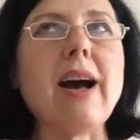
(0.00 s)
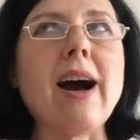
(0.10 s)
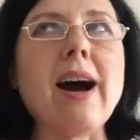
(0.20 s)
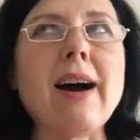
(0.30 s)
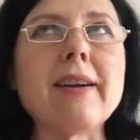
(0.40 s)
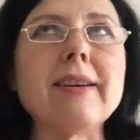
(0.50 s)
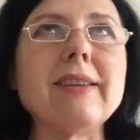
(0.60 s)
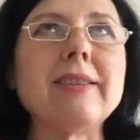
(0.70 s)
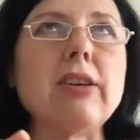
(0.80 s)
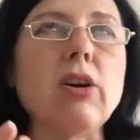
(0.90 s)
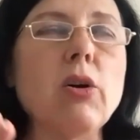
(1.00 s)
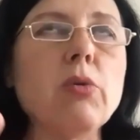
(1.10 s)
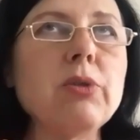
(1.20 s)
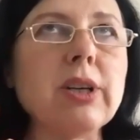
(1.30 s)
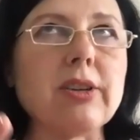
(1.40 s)
are the
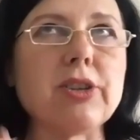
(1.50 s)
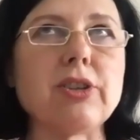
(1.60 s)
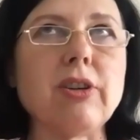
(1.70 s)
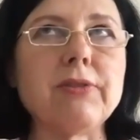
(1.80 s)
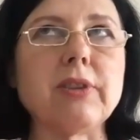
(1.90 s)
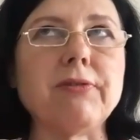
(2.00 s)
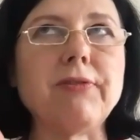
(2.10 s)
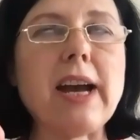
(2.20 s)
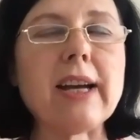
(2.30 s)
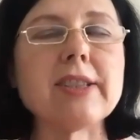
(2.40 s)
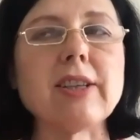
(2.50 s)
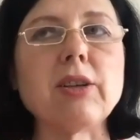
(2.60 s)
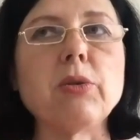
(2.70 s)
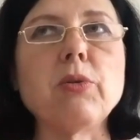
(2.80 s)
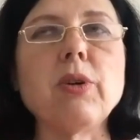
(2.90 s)
owners of the facts and
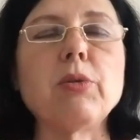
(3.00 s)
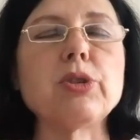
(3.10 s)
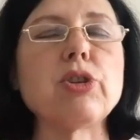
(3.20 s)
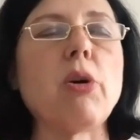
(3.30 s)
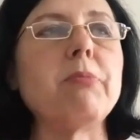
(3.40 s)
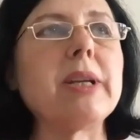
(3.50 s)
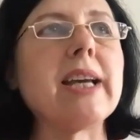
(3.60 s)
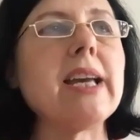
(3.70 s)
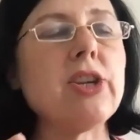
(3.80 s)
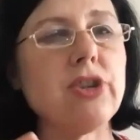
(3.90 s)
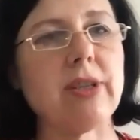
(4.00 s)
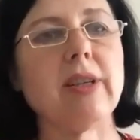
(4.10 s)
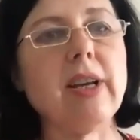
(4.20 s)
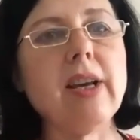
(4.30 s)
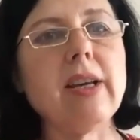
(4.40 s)
whose obligation
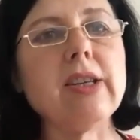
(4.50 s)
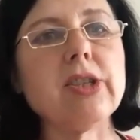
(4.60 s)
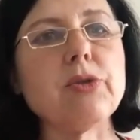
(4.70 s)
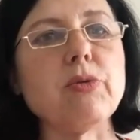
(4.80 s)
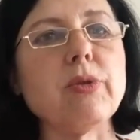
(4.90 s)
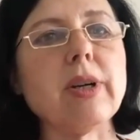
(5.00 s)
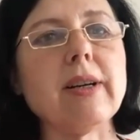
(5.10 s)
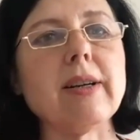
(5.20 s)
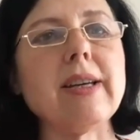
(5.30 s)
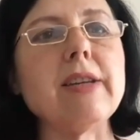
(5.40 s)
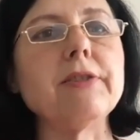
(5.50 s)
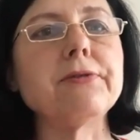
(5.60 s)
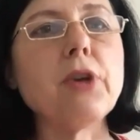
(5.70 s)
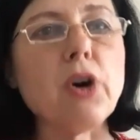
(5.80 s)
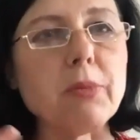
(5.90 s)
is to
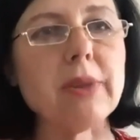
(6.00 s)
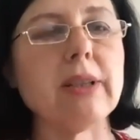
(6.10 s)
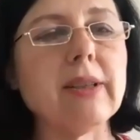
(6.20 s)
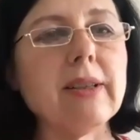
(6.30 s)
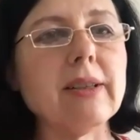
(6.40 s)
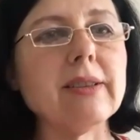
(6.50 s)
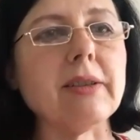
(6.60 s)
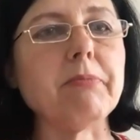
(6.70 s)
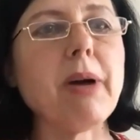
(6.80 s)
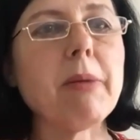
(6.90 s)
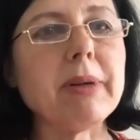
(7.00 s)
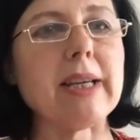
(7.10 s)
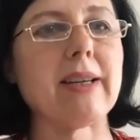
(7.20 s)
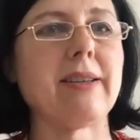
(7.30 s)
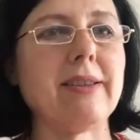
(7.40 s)
inform the
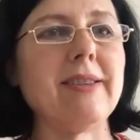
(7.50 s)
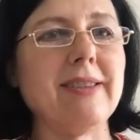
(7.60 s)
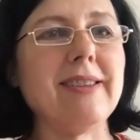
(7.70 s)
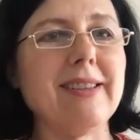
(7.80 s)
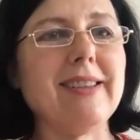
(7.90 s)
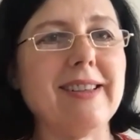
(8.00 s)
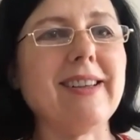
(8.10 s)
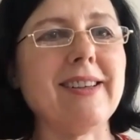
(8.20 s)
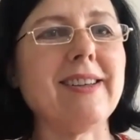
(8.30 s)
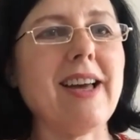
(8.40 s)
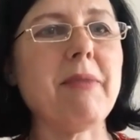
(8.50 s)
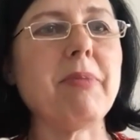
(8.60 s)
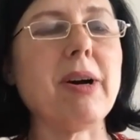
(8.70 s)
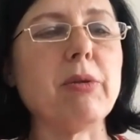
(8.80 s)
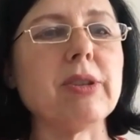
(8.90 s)
public
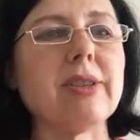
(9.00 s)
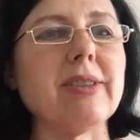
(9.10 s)
about